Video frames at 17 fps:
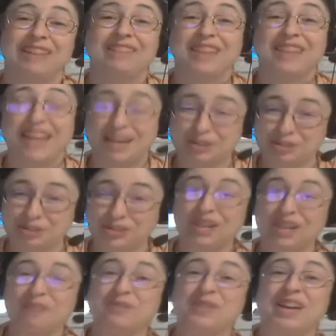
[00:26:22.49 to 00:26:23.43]
They actually
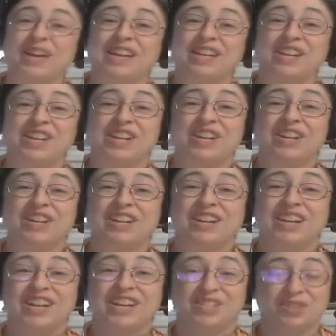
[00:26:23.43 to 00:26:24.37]
cover that in here
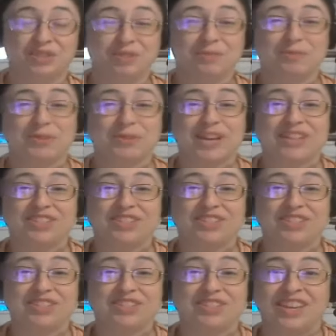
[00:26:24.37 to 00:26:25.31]
as a
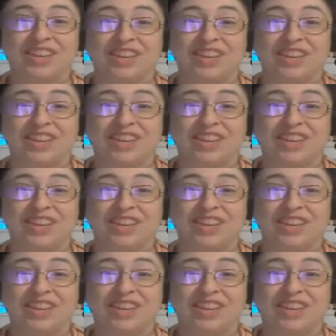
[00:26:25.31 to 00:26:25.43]
thermoplastic.